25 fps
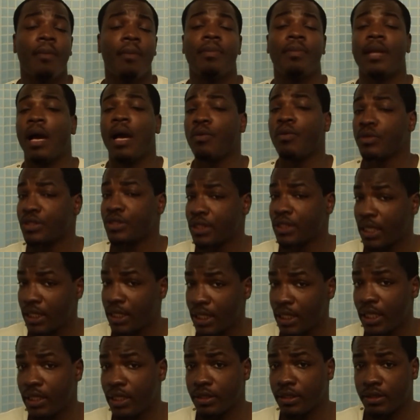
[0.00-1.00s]
But I will say
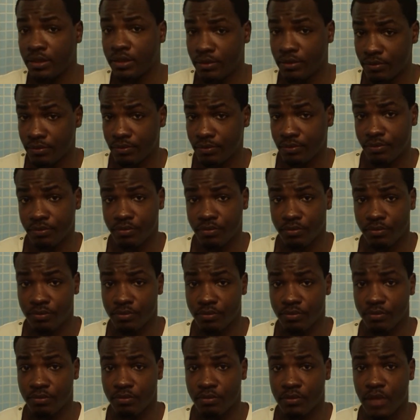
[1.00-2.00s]
this.
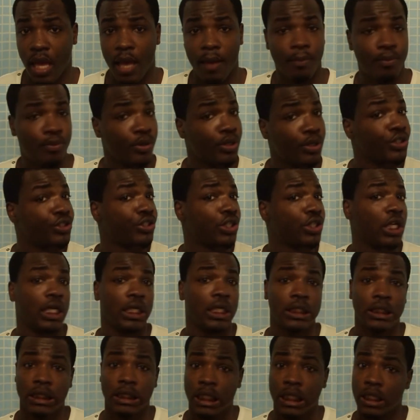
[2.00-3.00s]
I'm pretty sure
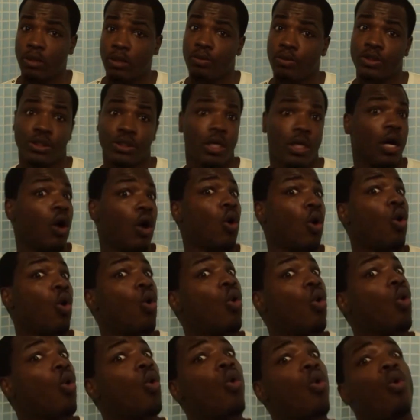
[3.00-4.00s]
Untucked was an
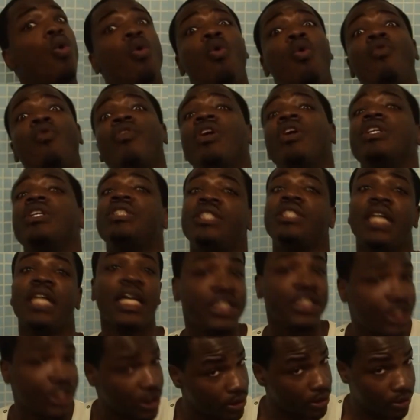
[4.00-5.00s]
over
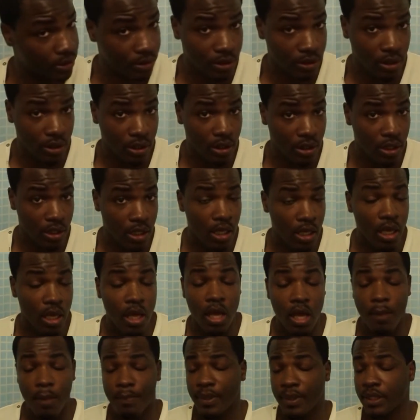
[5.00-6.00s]
session.
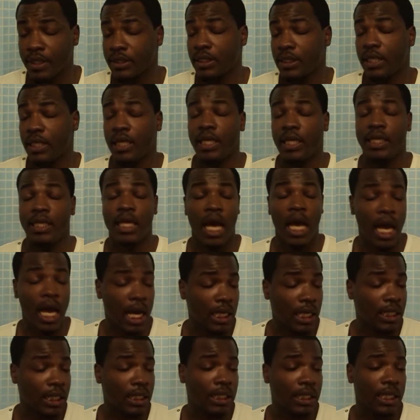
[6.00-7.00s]
Because, honey,
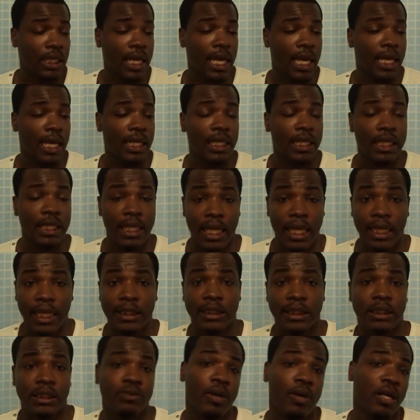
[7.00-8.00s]
Yada and
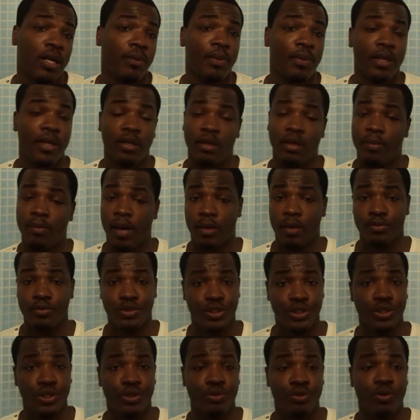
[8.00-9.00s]
Alexis would have been in the bottom
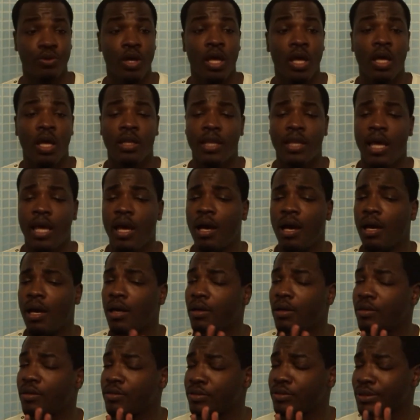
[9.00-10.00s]
too.
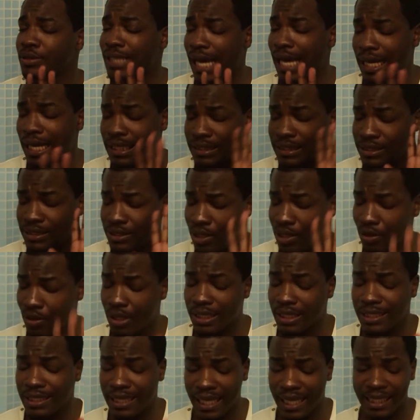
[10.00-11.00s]
Now,
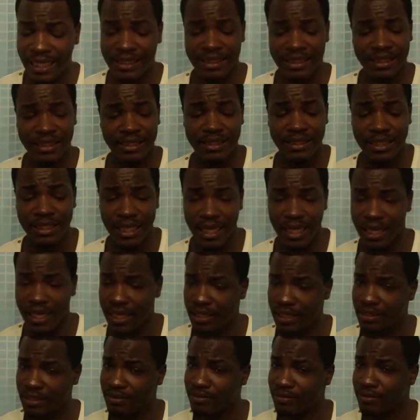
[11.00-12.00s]
so Alexis
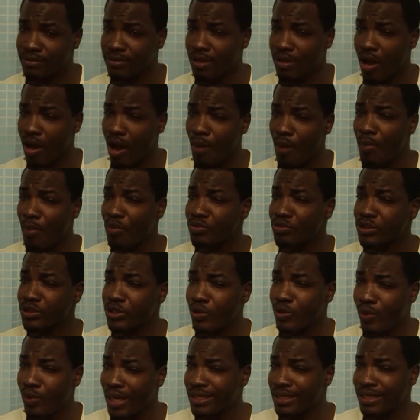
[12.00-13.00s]
did
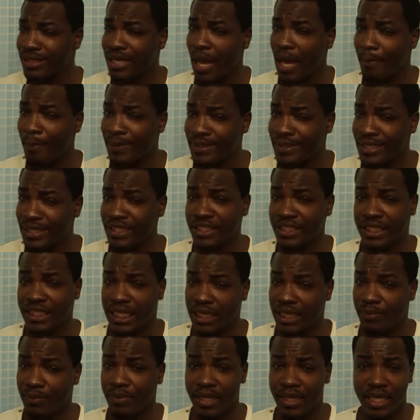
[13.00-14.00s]
almost quit the competition
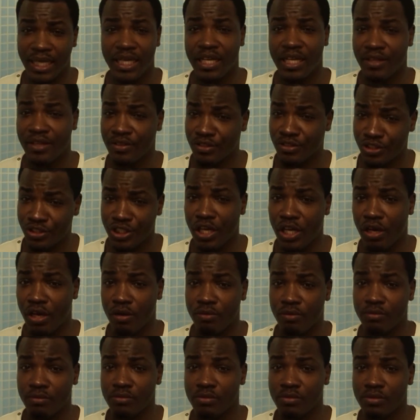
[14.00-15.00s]
in the beginning of the
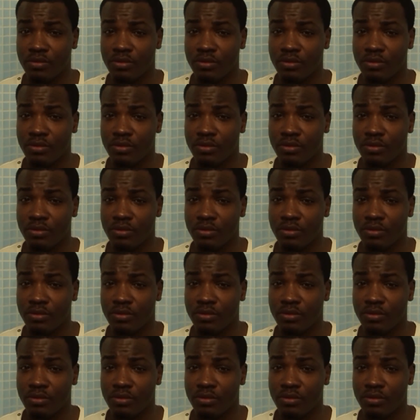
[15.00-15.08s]
show.